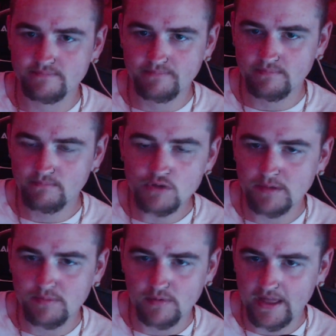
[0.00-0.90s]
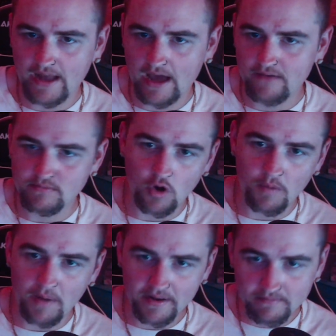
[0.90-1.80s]
Most people that have them know
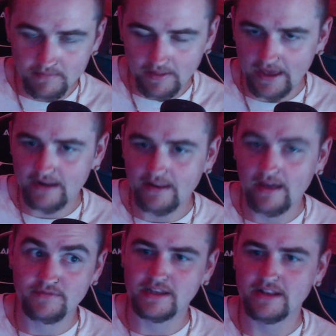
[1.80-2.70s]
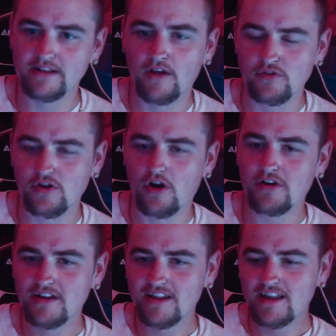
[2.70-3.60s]
about it and have seen it on their car.
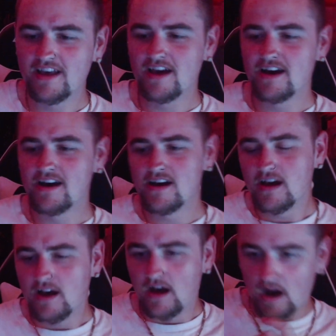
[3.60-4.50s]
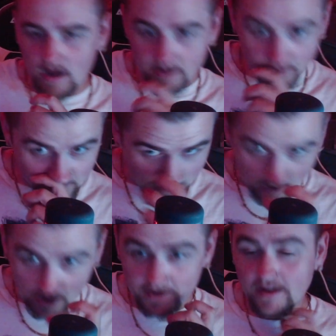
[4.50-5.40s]
Another
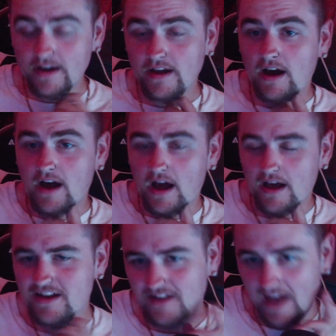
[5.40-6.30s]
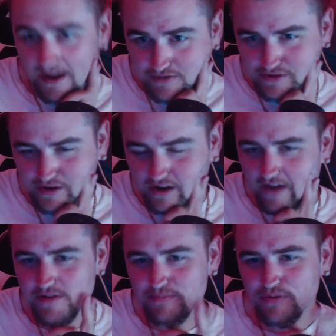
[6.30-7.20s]
con,
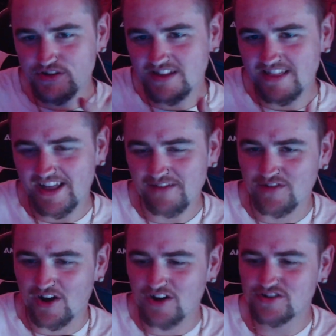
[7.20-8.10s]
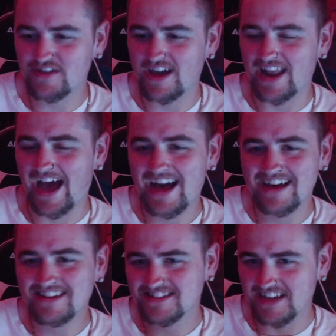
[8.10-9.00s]
every person that I've talked to that
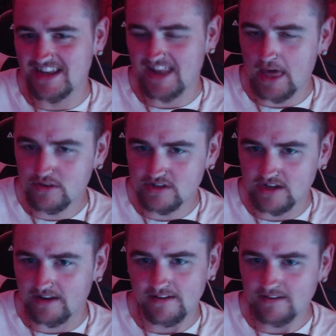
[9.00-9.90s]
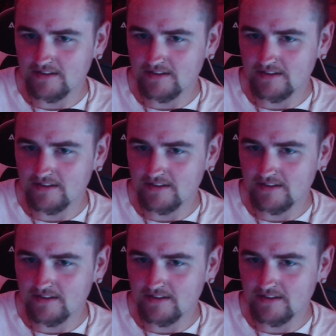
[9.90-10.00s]
has an 8th gen,